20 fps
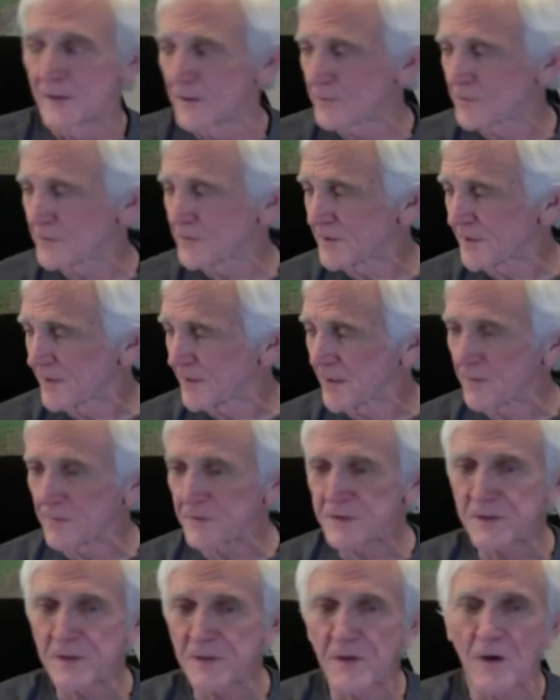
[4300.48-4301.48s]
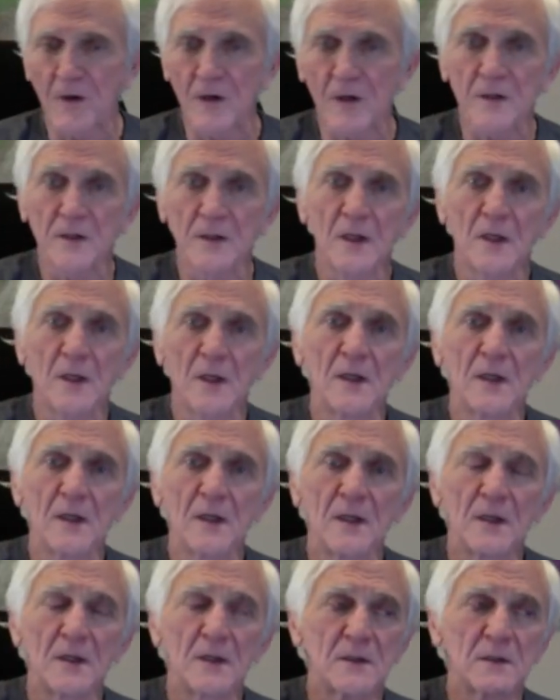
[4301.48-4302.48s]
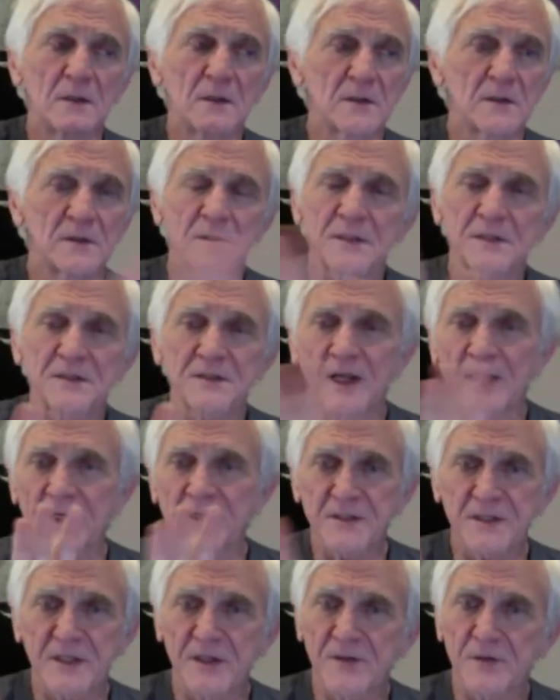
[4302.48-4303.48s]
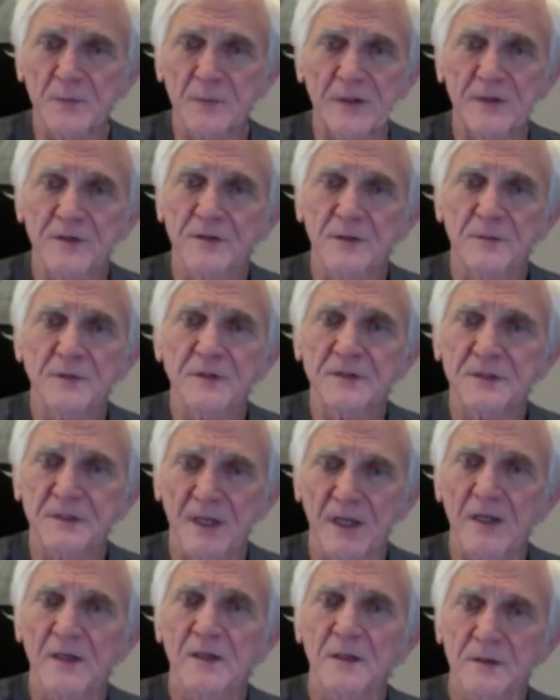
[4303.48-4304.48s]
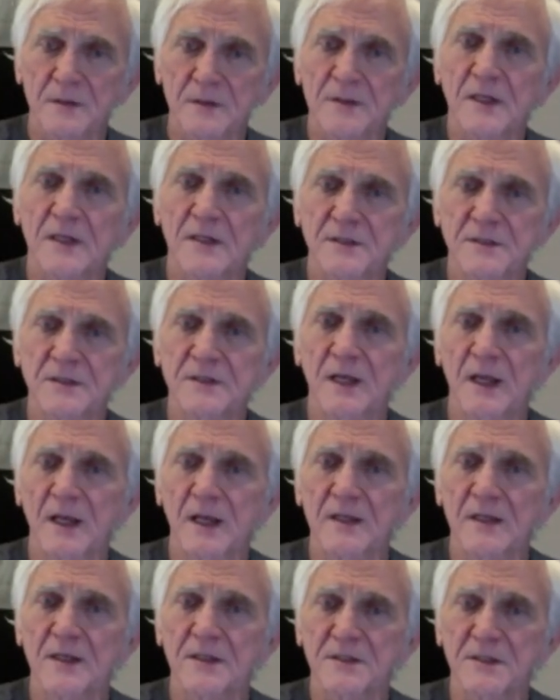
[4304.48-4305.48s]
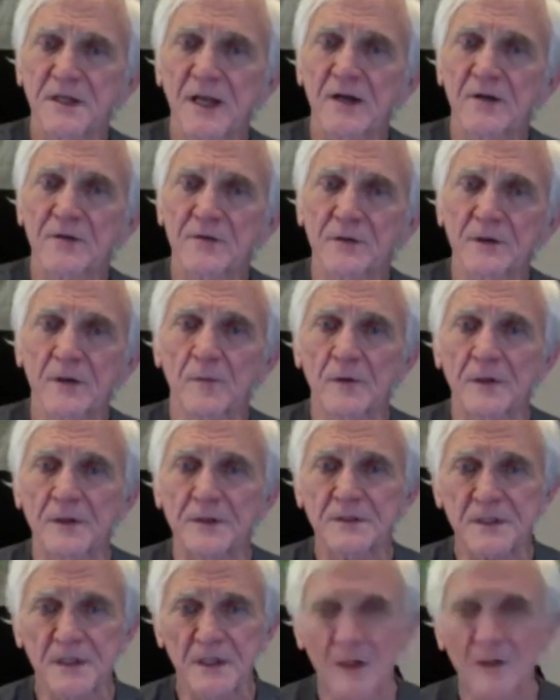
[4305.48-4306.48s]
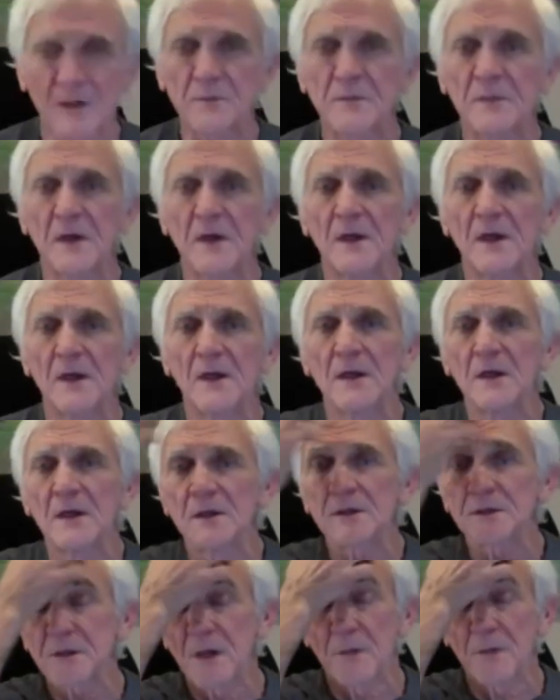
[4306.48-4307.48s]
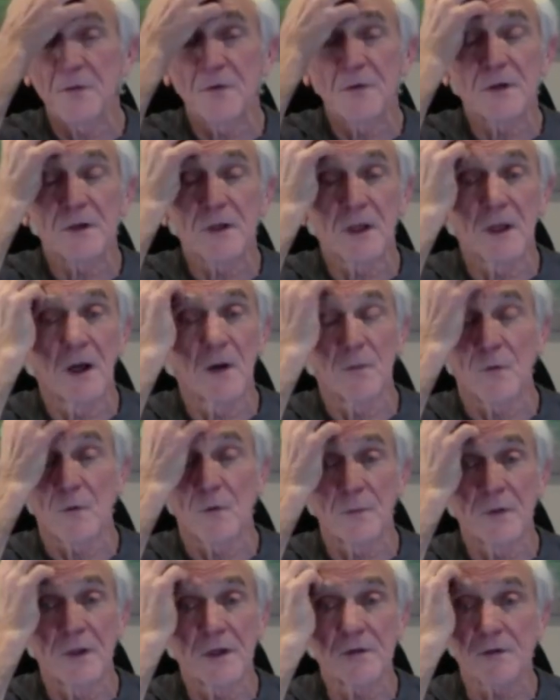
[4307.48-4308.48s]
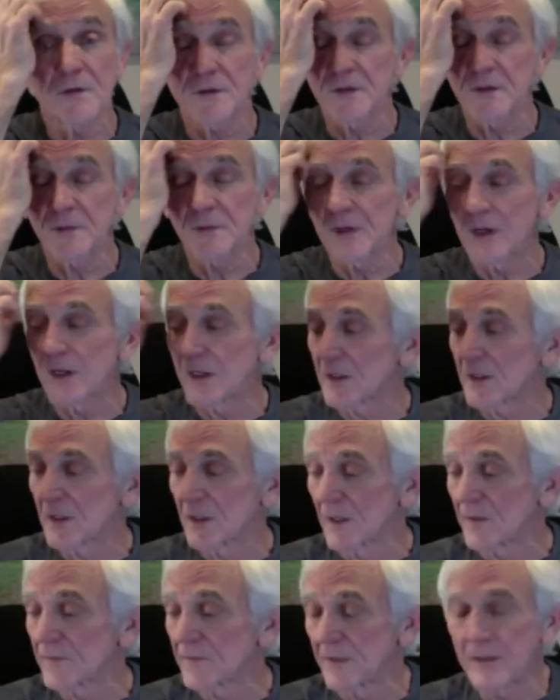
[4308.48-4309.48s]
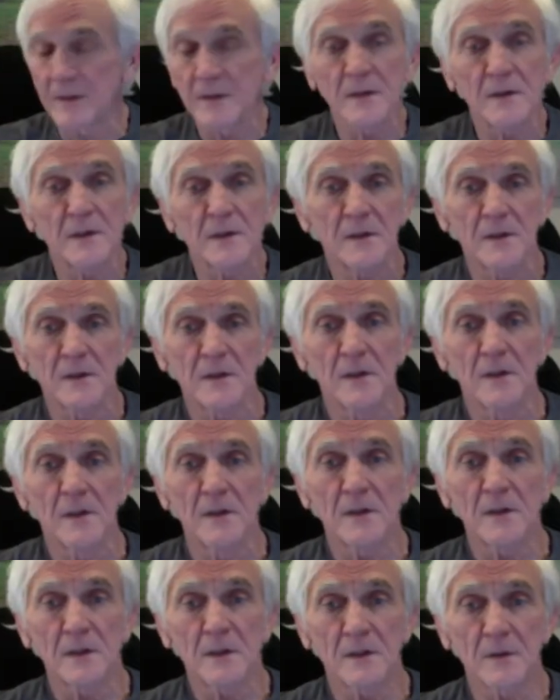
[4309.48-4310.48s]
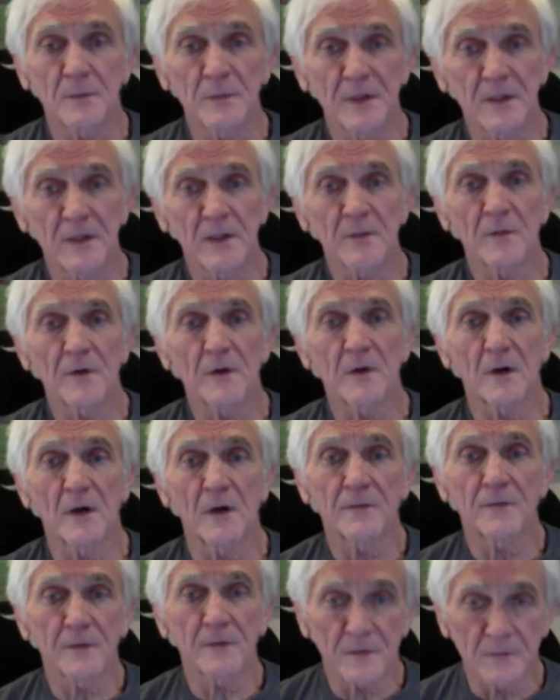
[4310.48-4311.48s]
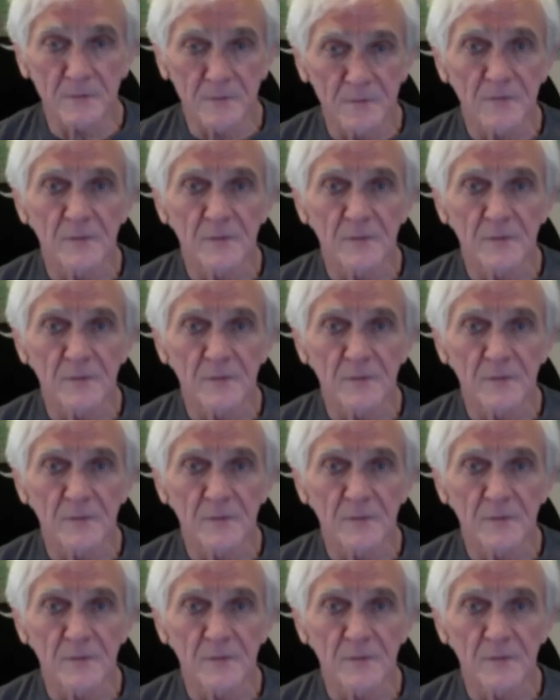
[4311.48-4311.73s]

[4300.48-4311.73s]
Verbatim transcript: interesting. That was the card. Yeah. And that's not a sales pitch. I'm just saying, you know, that's na- that's naturally where it's come so I'm doing a lot more mentorship and I love it. You know, being able to offer,